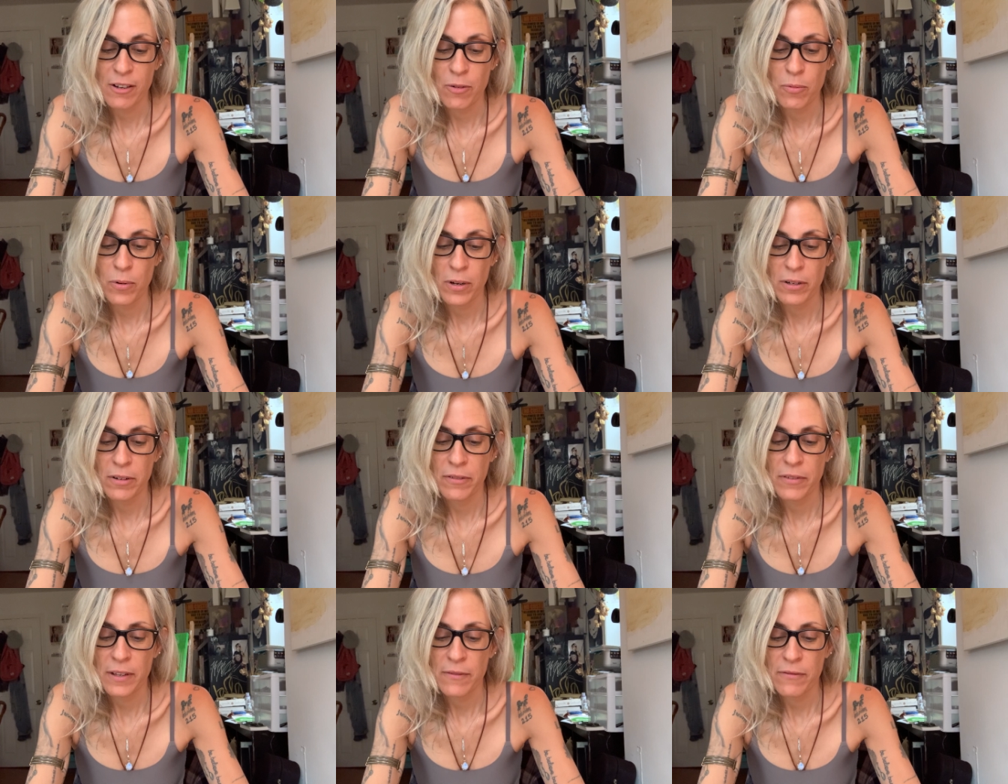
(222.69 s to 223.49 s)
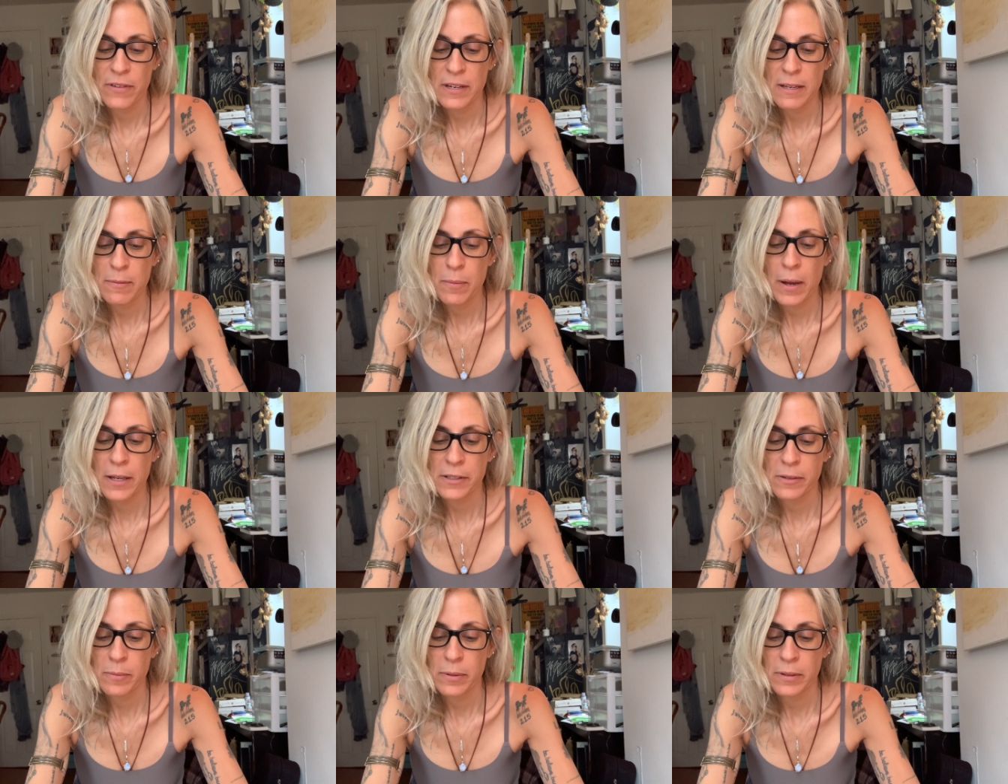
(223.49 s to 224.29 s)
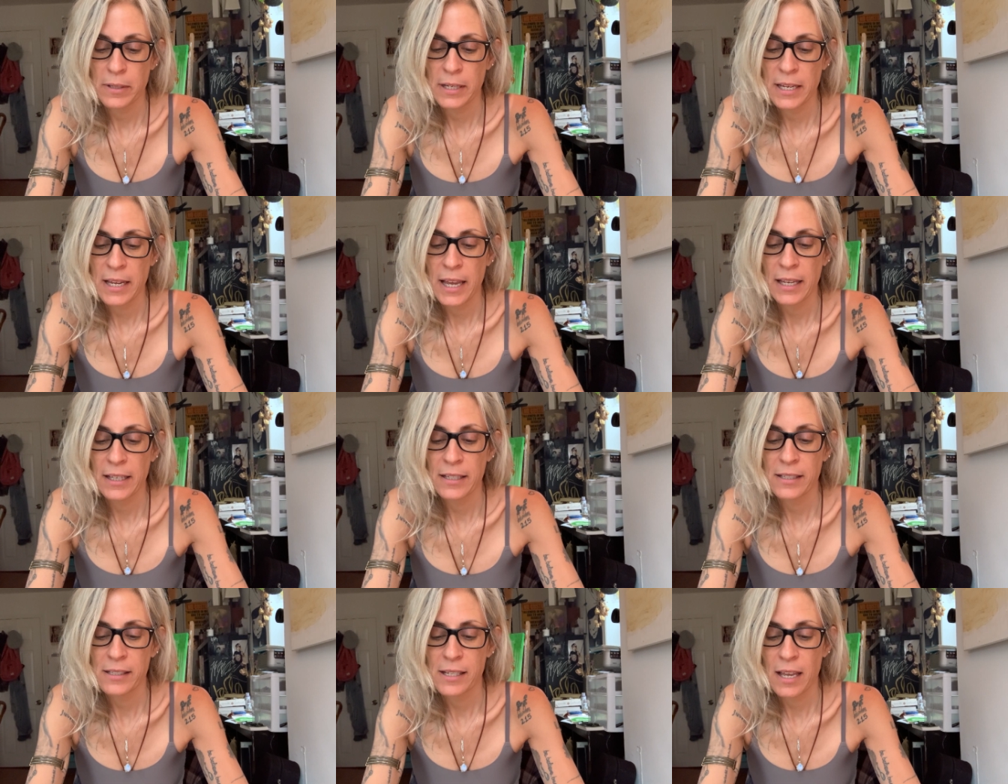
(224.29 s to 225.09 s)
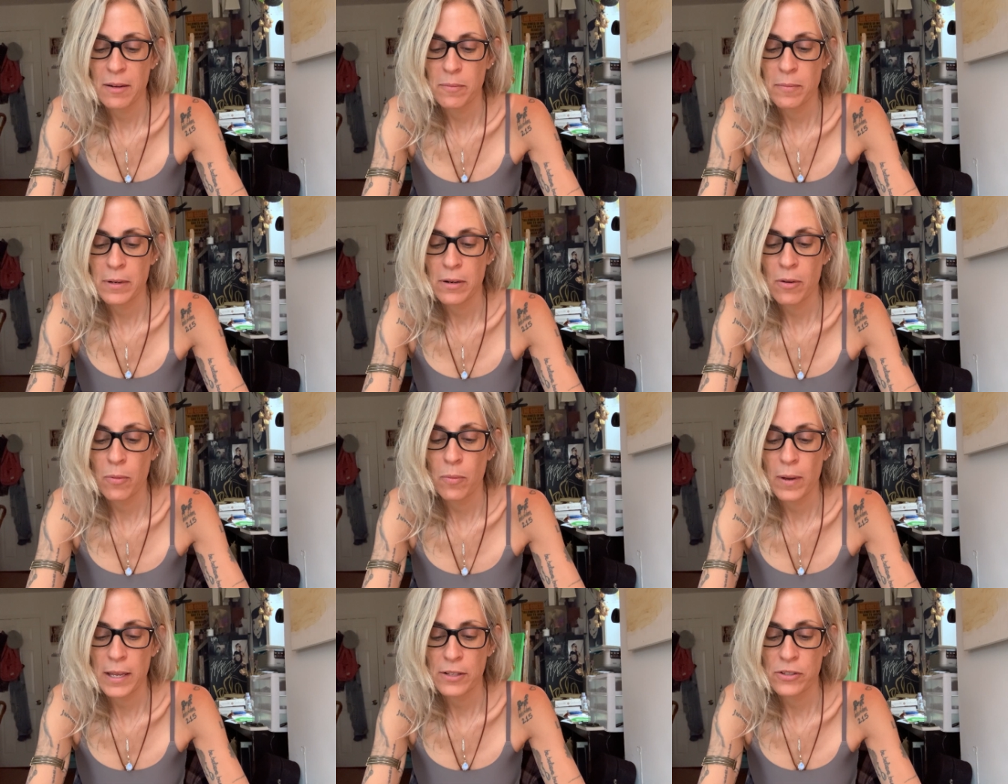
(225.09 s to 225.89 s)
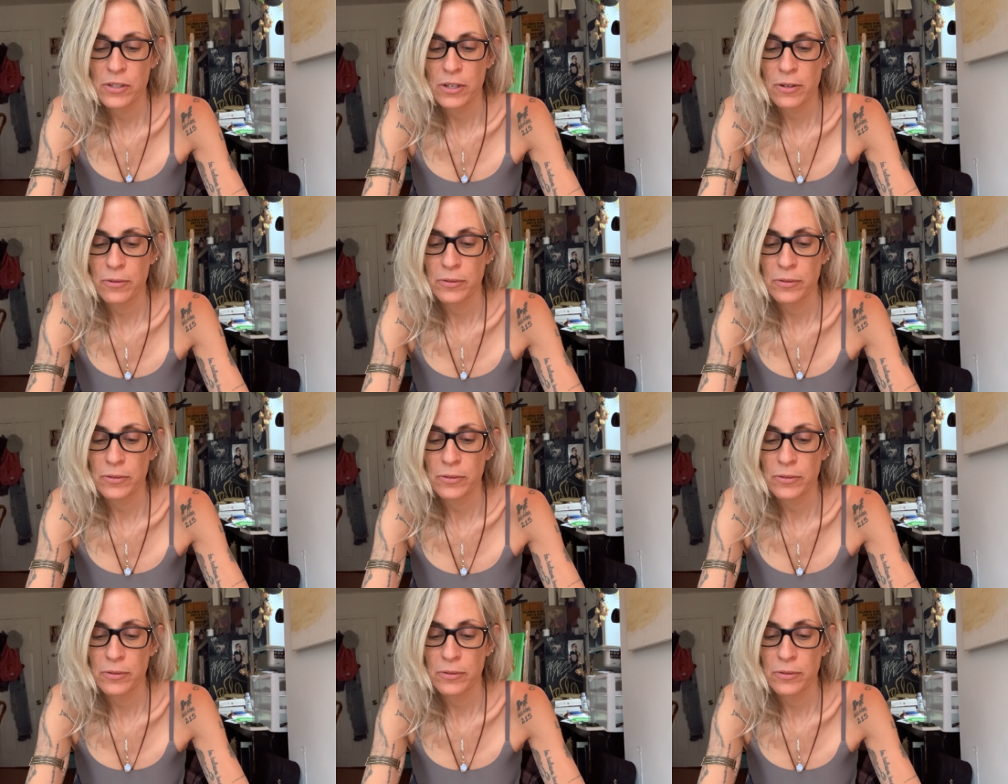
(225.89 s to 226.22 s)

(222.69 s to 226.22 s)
a world of infinite possibility and contentment awaits you.